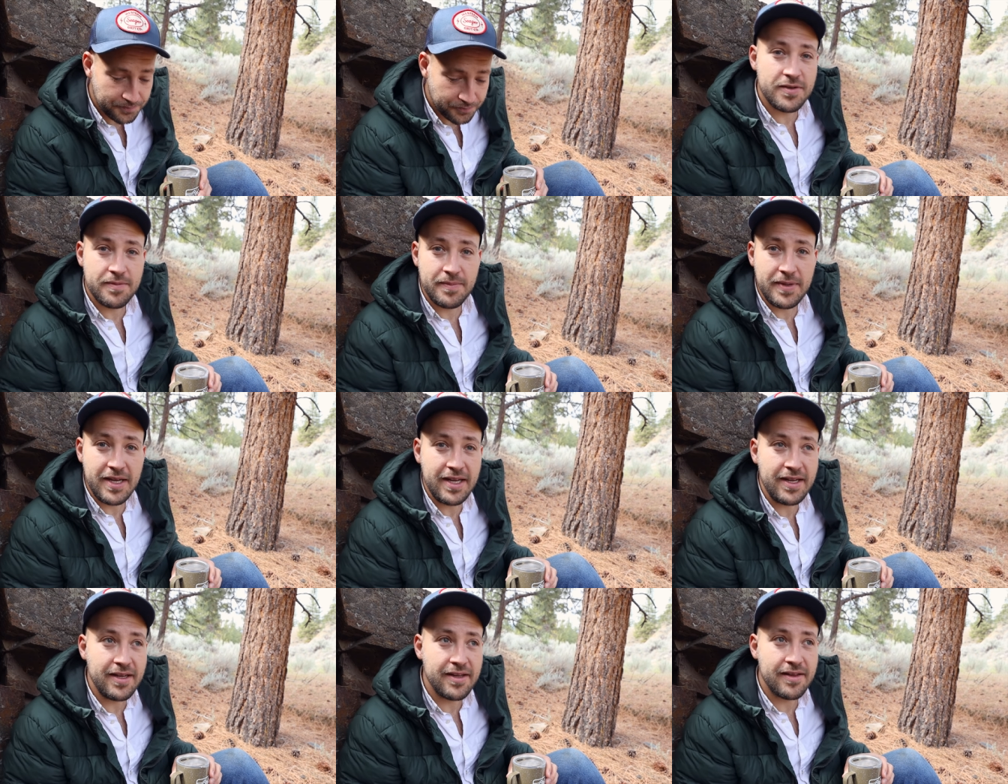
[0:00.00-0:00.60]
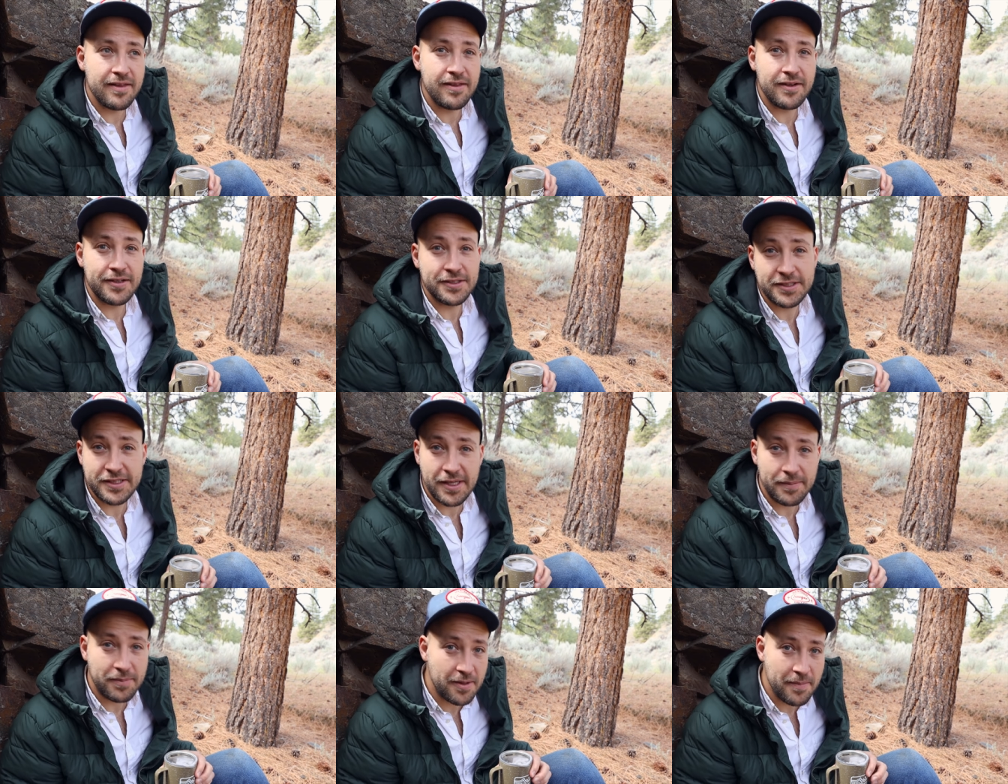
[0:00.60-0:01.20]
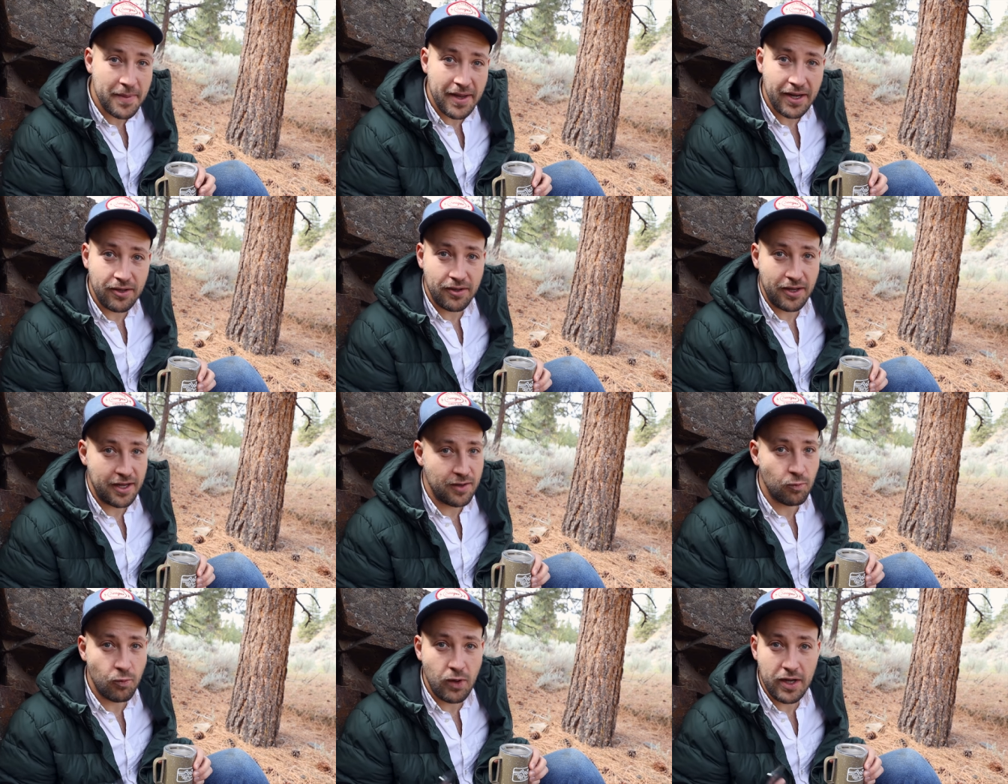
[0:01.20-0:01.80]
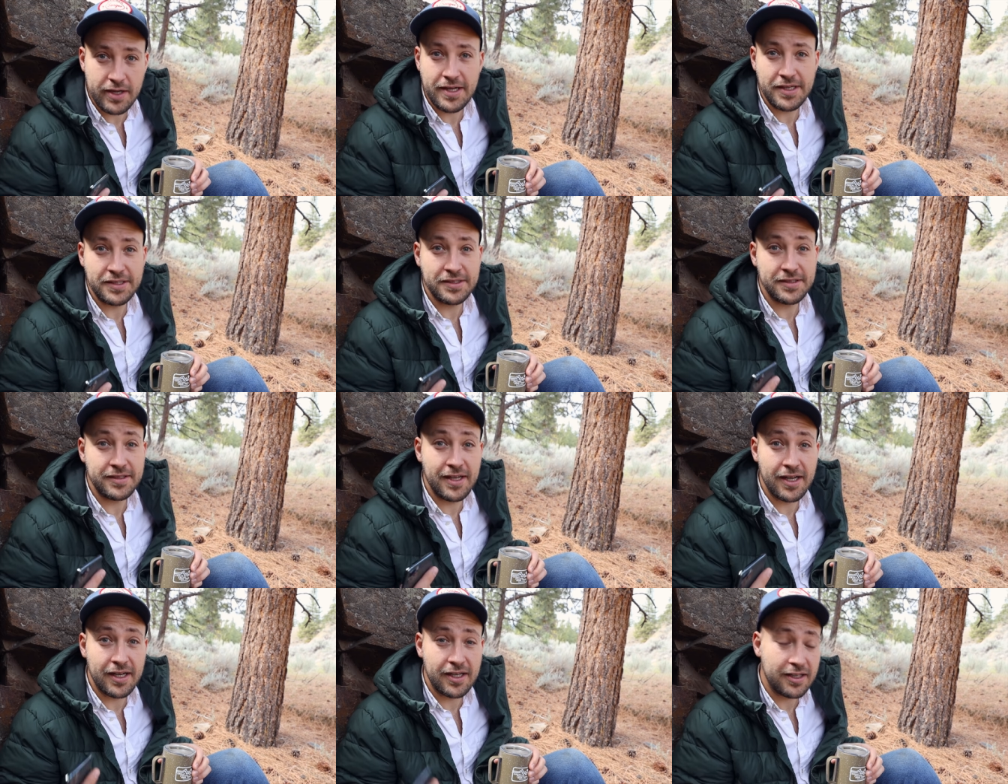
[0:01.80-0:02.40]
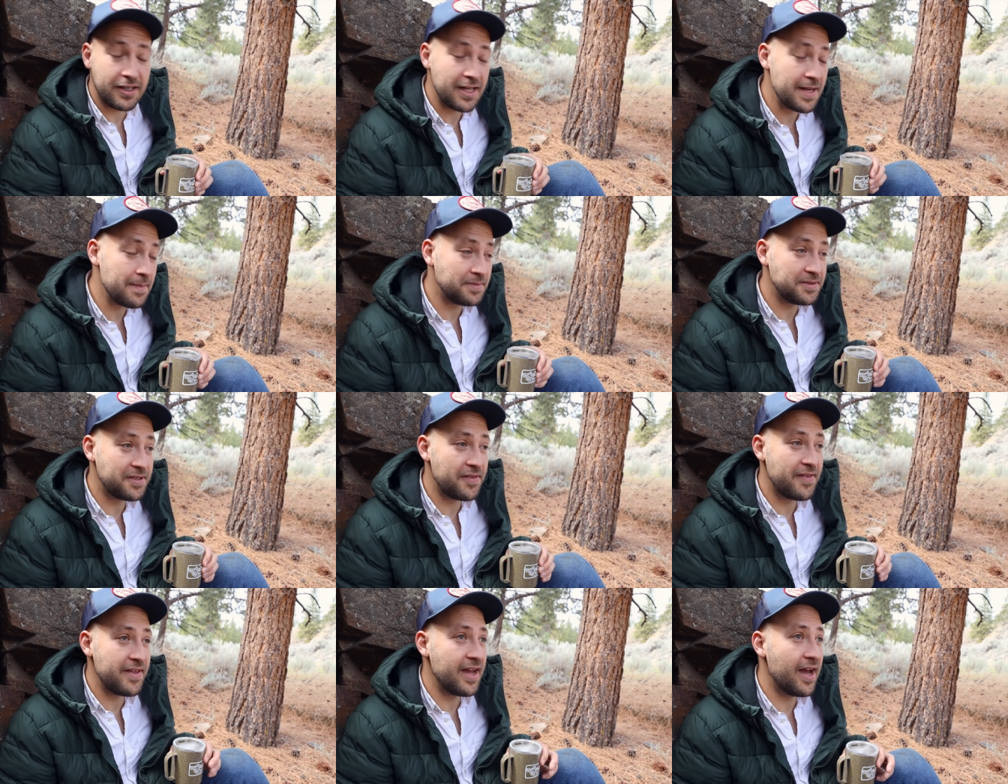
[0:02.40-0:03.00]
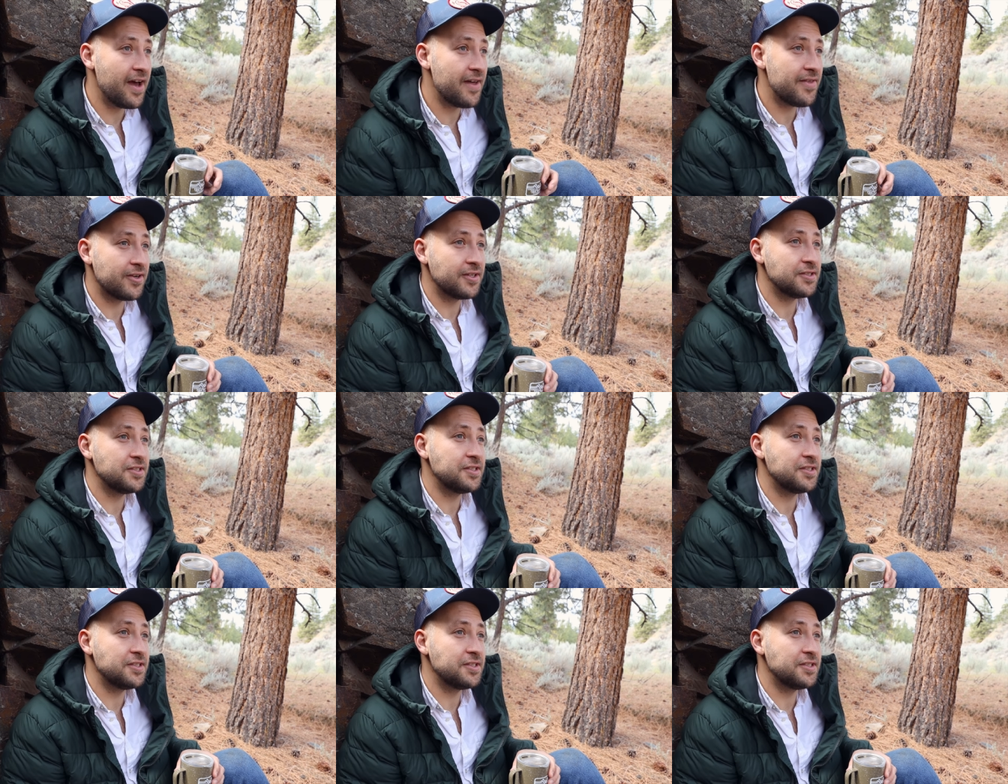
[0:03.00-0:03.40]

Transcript: To me, they're supplemental and one doesn't eclipse the other.